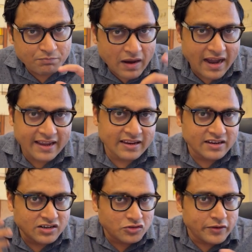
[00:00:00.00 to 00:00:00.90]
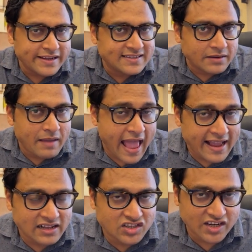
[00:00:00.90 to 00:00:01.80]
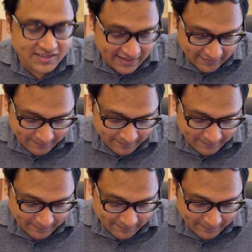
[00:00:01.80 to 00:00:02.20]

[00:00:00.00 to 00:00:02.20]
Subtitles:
by doing some angle chasing?